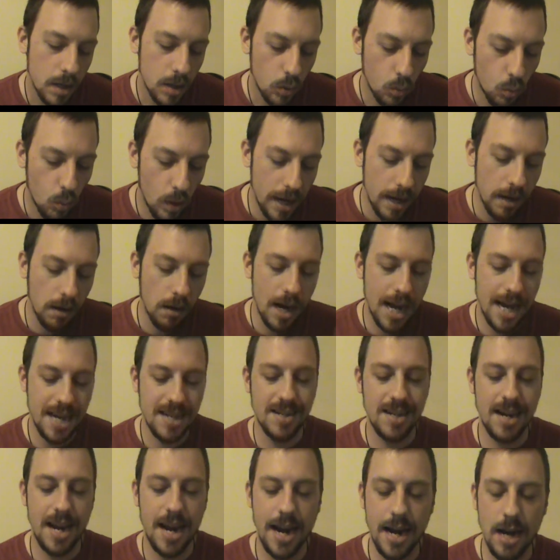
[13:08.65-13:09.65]

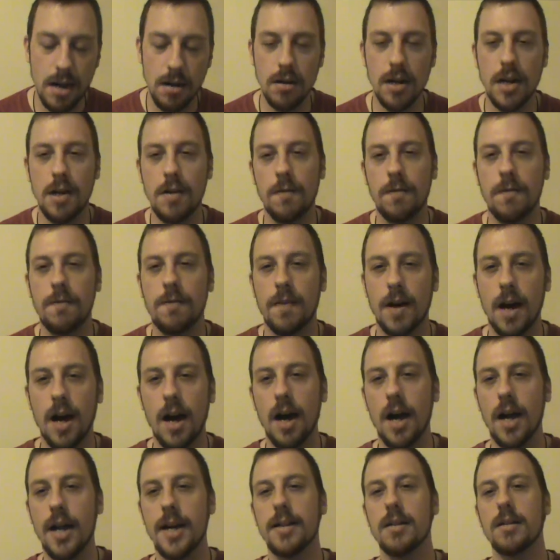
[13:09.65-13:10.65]
whereas air and
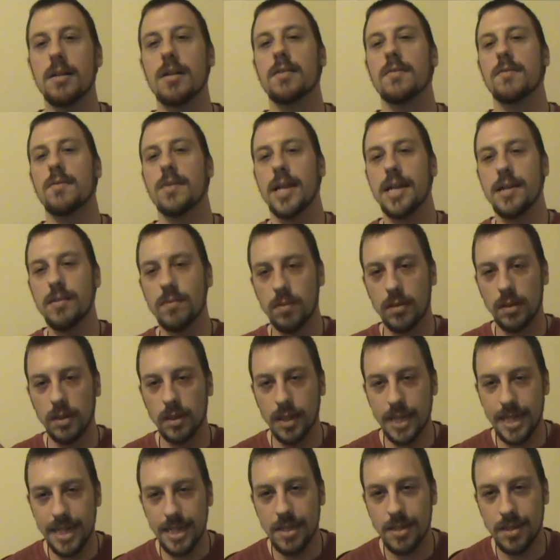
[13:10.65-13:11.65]
fire, they
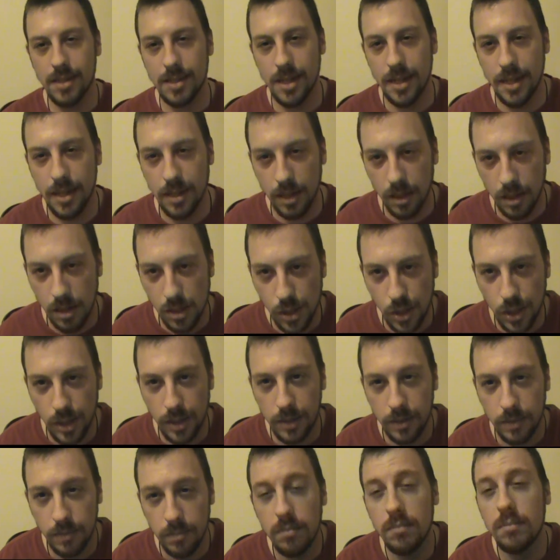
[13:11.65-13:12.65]
release
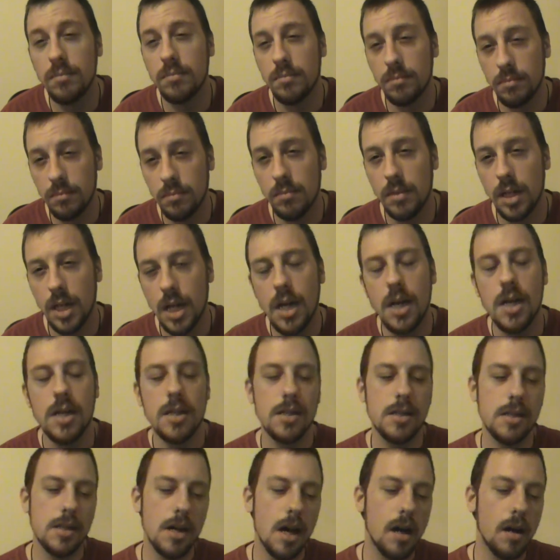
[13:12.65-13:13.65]
energy.
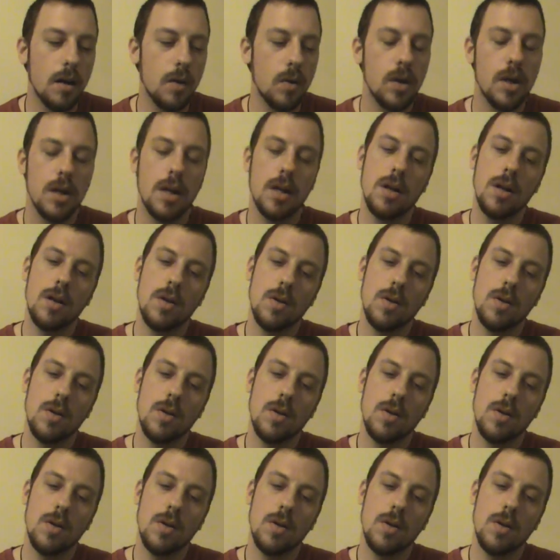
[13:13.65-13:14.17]
So